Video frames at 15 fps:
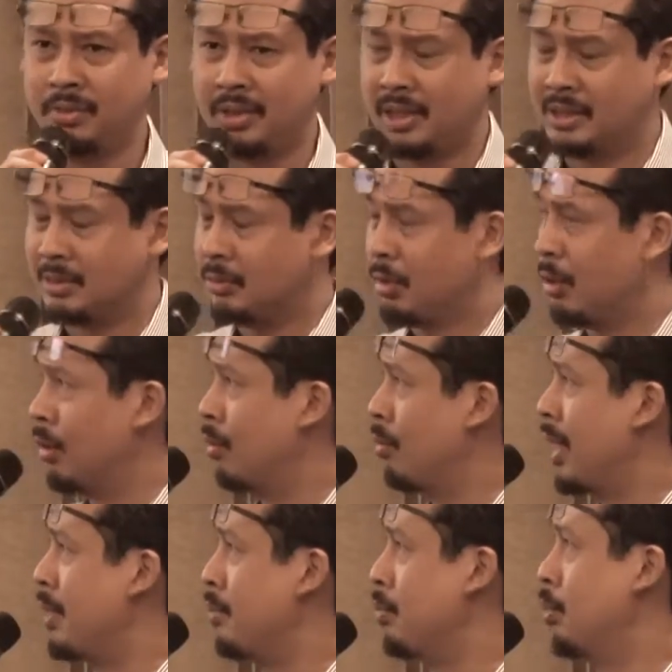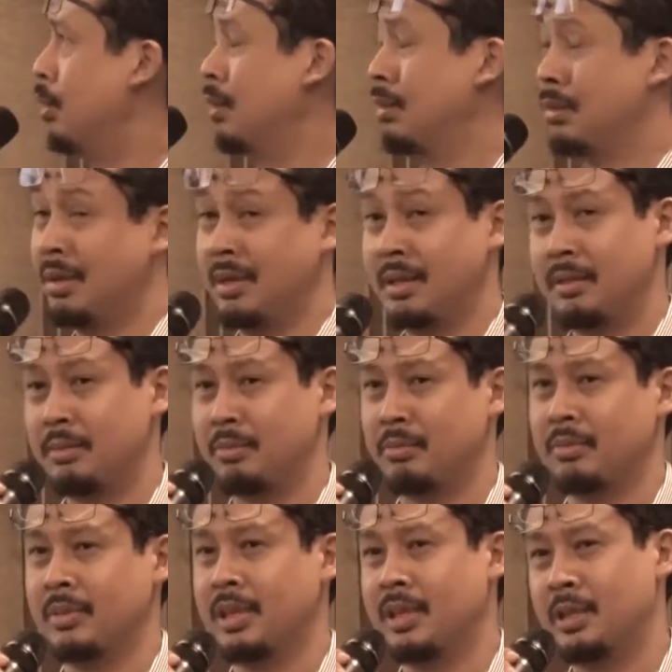as for my poll,
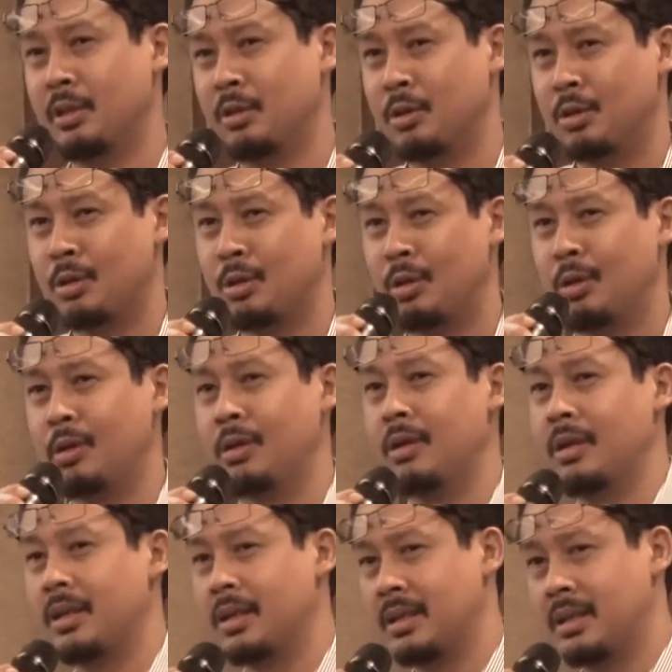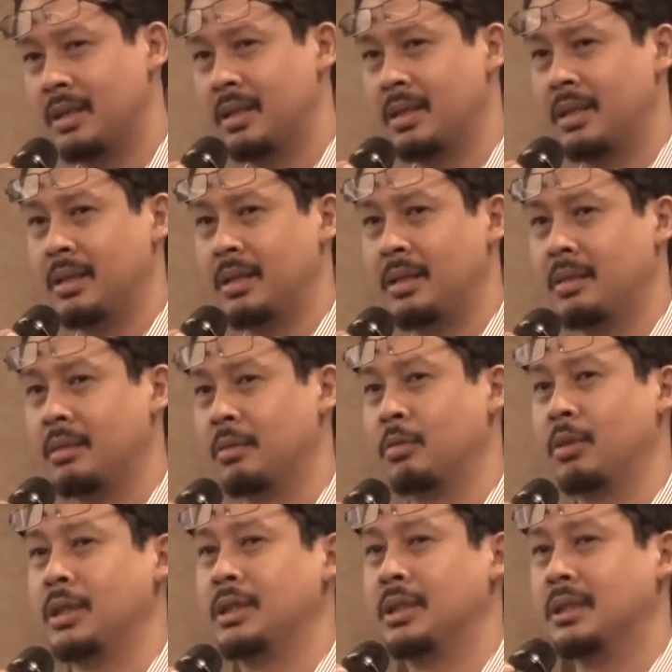your
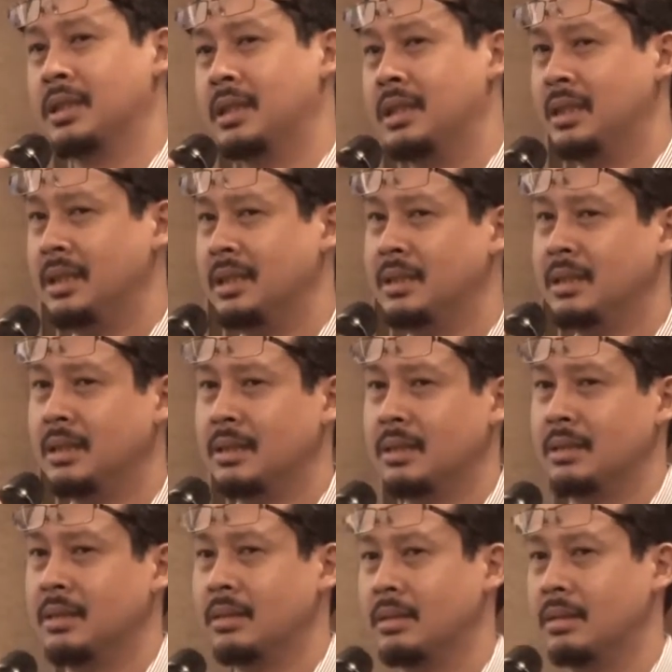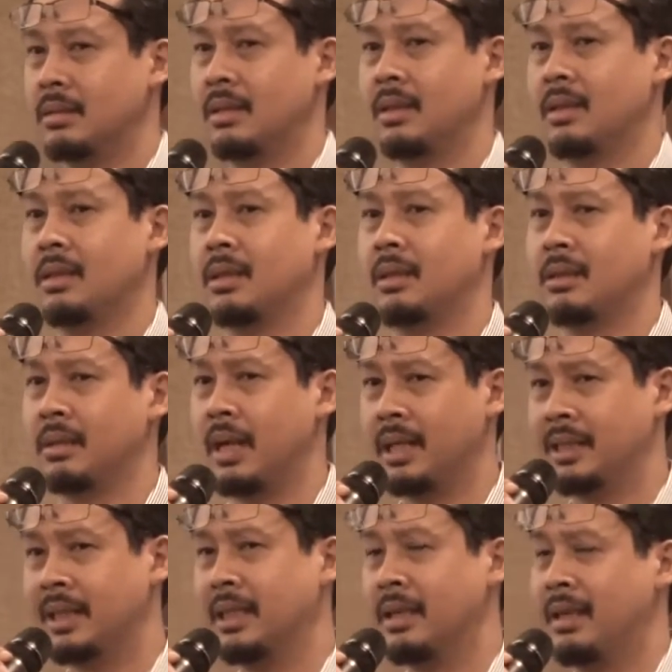question tadi is, I
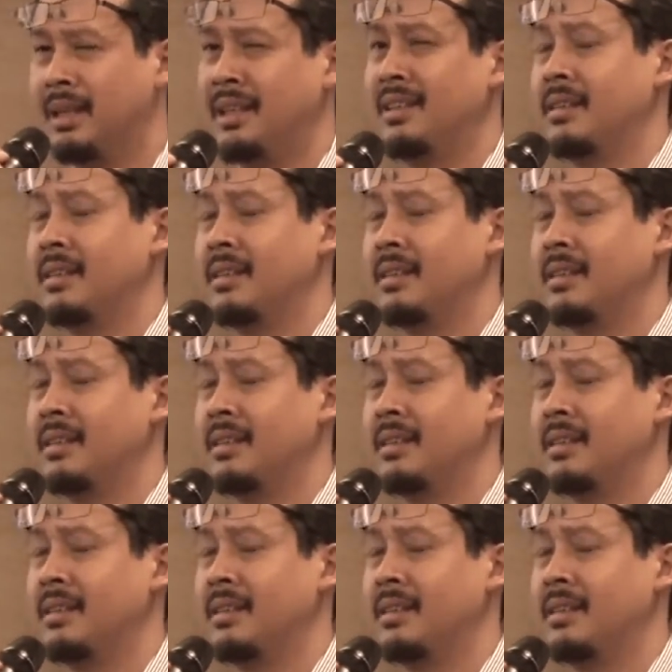think